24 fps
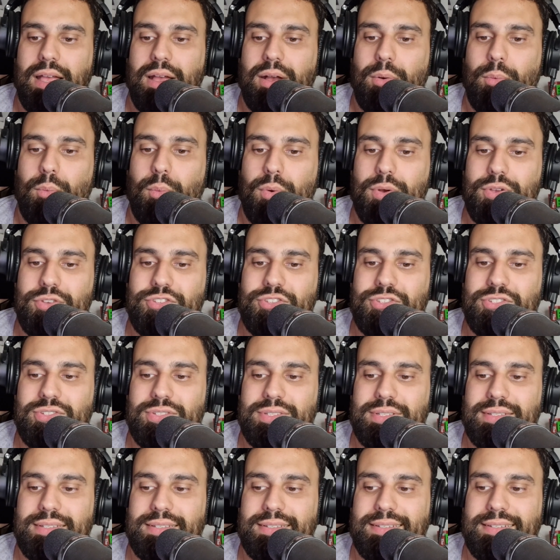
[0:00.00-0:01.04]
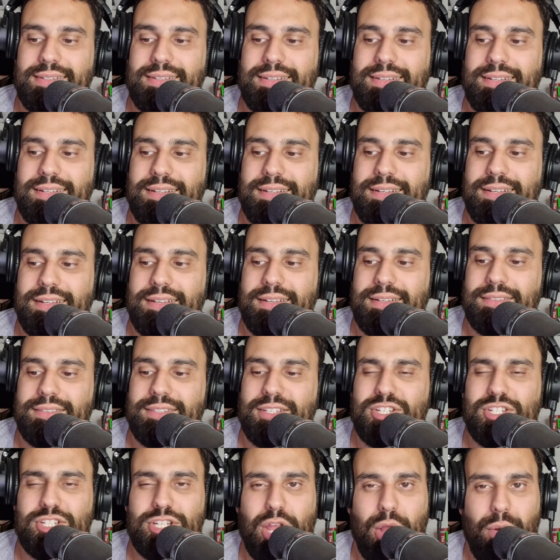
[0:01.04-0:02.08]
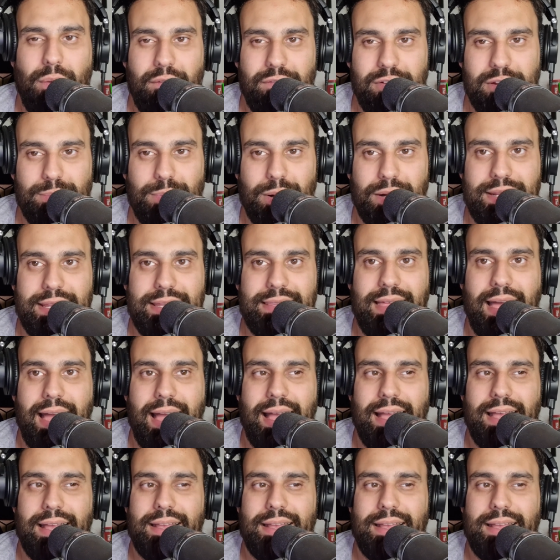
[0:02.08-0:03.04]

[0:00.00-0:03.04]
was to show everybody that,